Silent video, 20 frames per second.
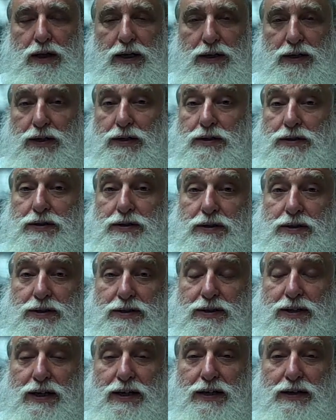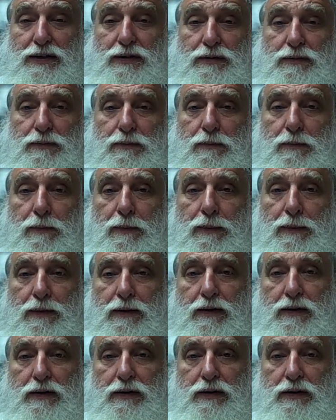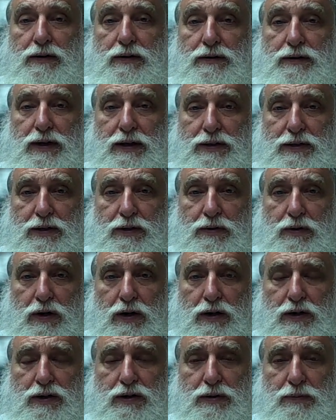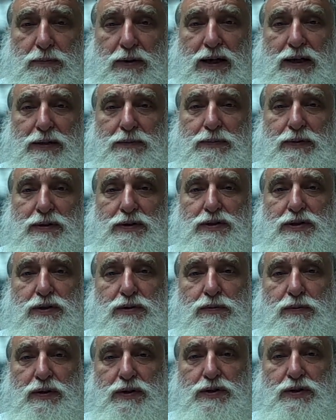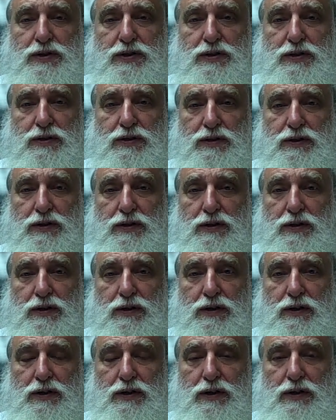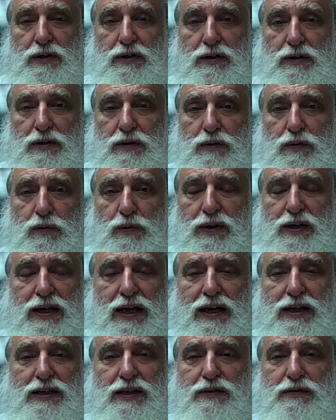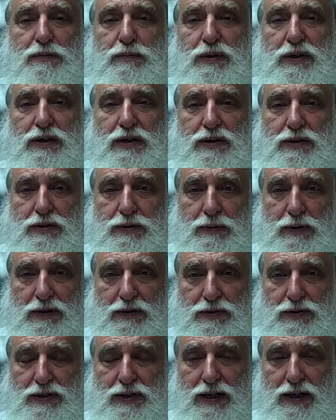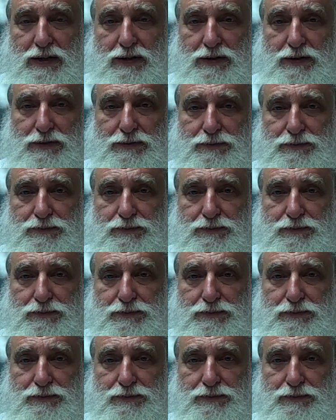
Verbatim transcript: That is to say, that there are commandments which we can't even begin to understand